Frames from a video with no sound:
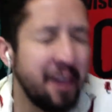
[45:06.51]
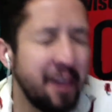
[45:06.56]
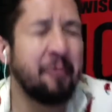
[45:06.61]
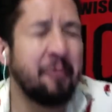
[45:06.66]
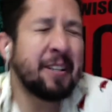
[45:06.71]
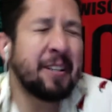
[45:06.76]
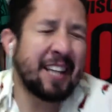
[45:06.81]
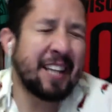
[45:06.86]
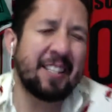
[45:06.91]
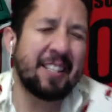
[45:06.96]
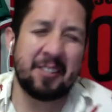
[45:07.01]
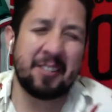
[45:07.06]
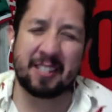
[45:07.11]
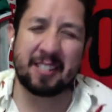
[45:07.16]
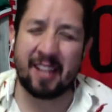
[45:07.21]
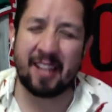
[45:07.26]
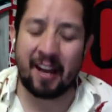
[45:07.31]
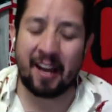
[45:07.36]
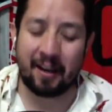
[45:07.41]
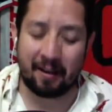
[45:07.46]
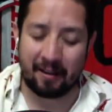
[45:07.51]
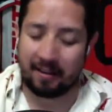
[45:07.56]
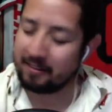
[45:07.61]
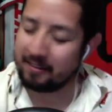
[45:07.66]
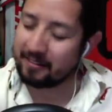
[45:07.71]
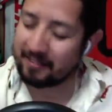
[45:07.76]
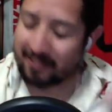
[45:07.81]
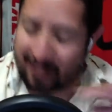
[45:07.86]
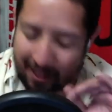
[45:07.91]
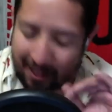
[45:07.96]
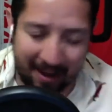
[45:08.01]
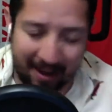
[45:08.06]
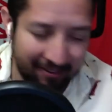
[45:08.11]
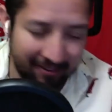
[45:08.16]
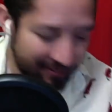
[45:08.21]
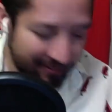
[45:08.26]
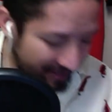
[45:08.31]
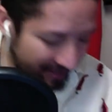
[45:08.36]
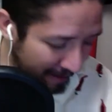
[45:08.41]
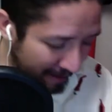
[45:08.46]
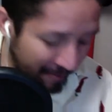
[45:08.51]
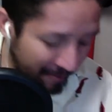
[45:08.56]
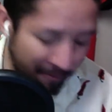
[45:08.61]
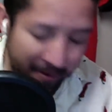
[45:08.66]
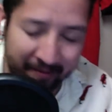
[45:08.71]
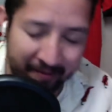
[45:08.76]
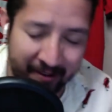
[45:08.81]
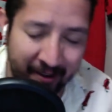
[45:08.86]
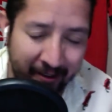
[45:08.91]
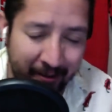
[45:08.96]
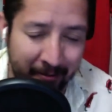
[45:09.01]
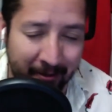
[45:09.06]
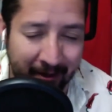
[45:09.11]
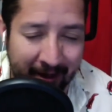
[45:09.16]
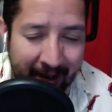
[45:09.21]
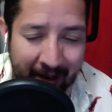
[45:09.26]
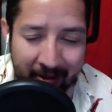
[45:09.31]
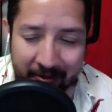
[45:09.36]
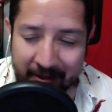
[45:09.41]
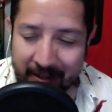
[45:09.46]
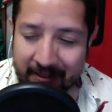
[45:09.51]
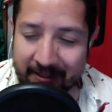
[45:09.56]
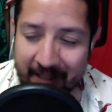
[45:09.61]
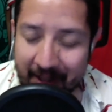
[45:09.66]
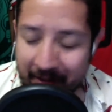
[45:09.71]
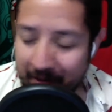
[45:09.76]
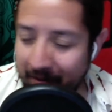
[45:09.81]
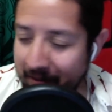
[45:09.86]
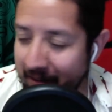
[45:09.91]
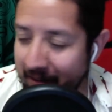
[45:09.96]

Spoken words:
Which I just thought, time out, Tom. We've talked about Carlos Salcedo.